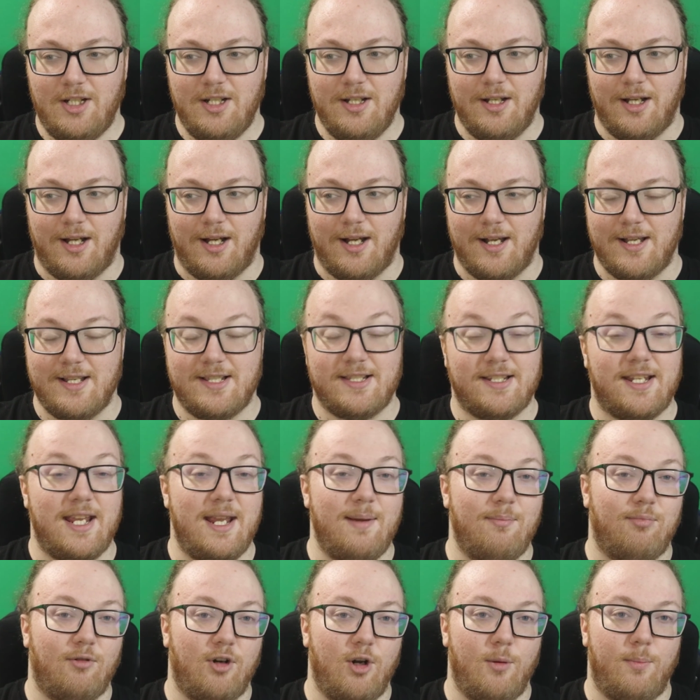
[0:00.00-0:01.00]

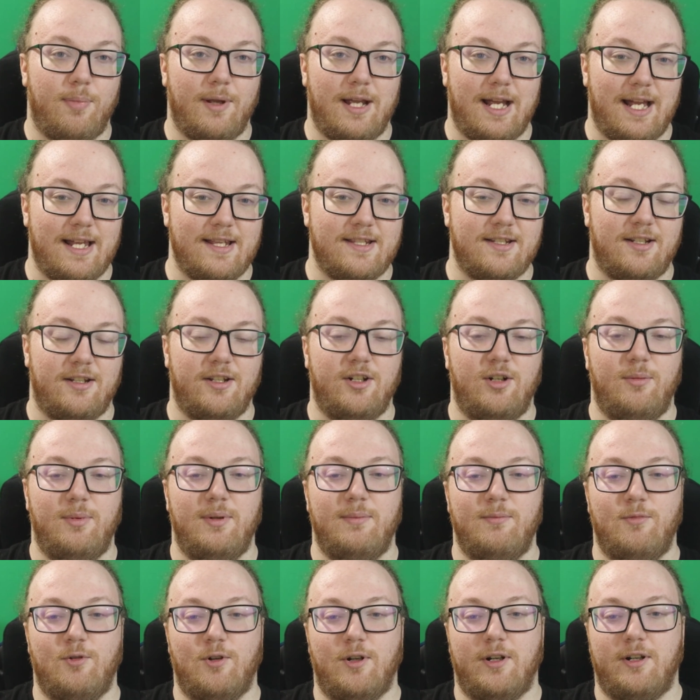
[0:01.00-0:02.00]
Escape Rope adds a little
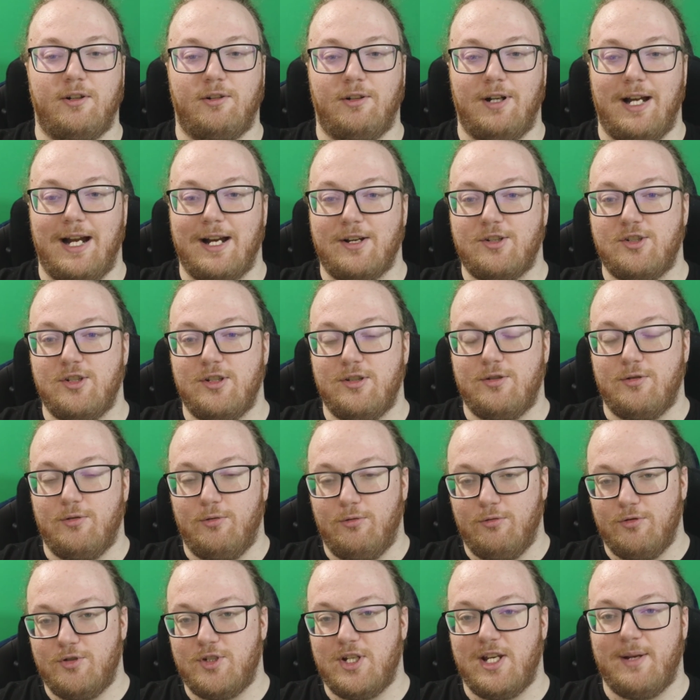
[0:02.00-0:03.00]
bit more interaction.
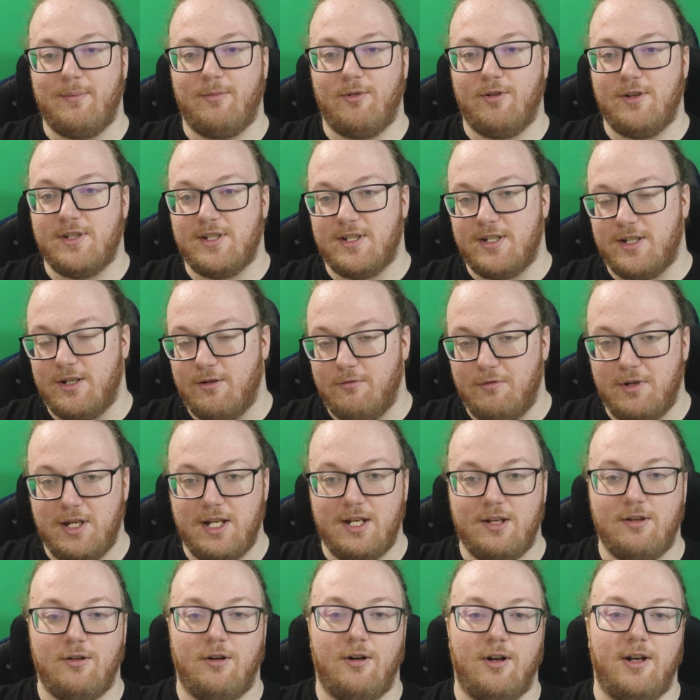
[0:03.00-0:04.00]
Tool Jammer is a
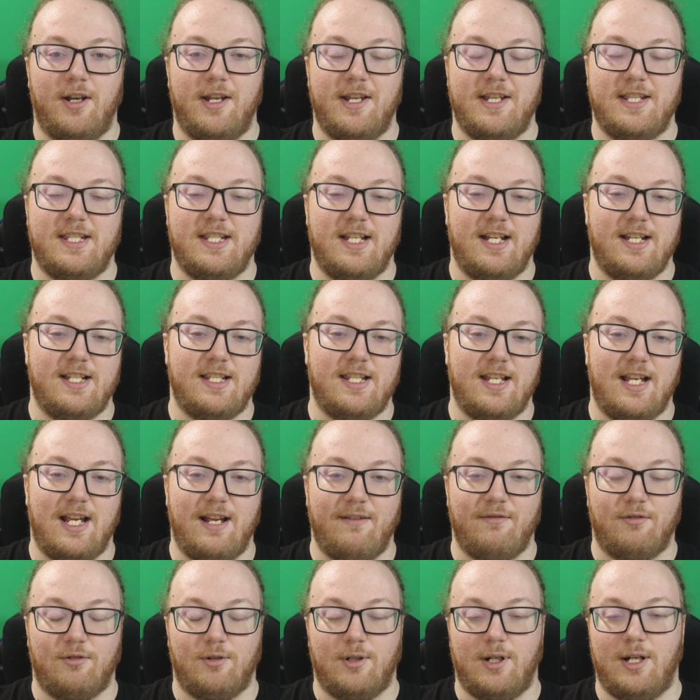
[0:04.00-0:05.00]
unique card that's nice to
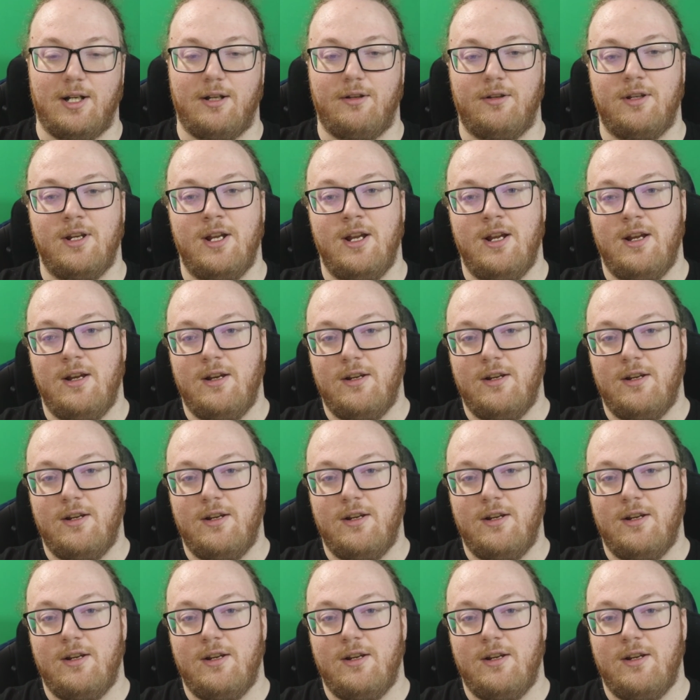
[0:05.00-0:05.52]
have around.